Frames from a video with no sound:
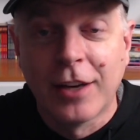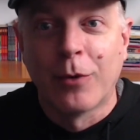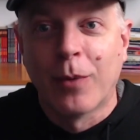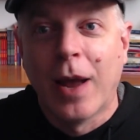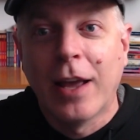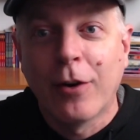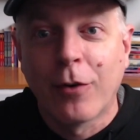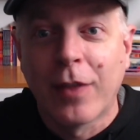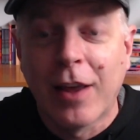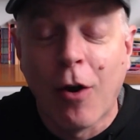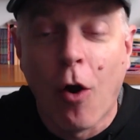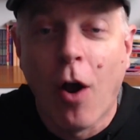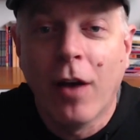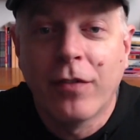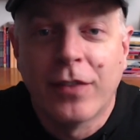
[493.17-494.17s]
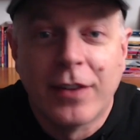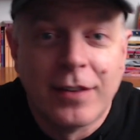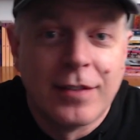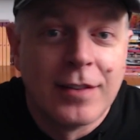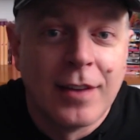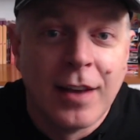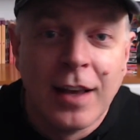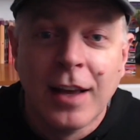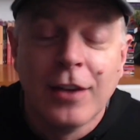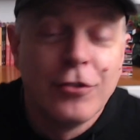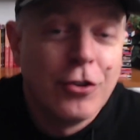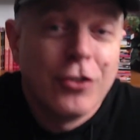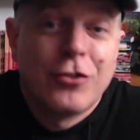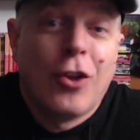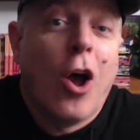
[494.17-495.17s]
right? Or their office,
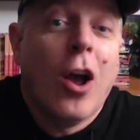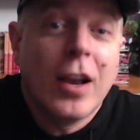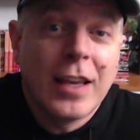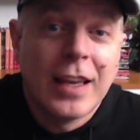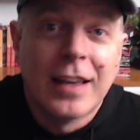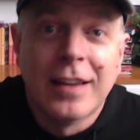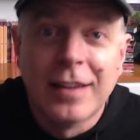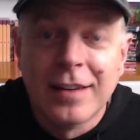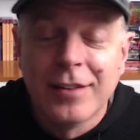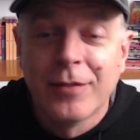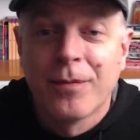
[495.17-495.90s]
just talking